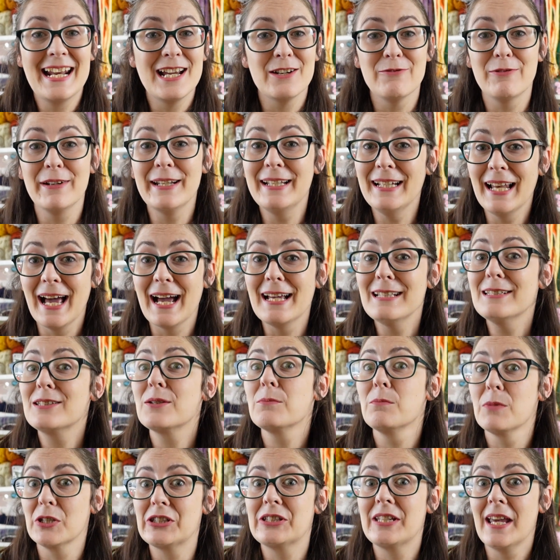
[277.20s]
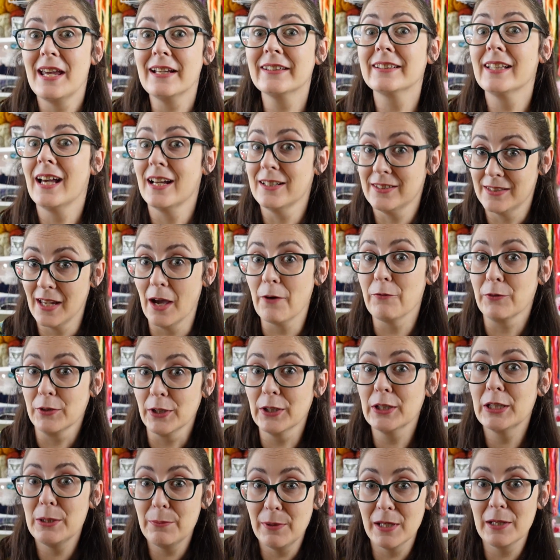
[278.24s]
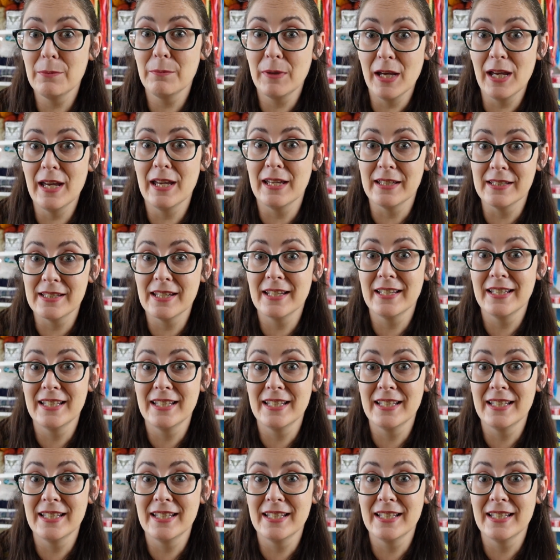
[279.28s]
I realised mistakes had definitely been made.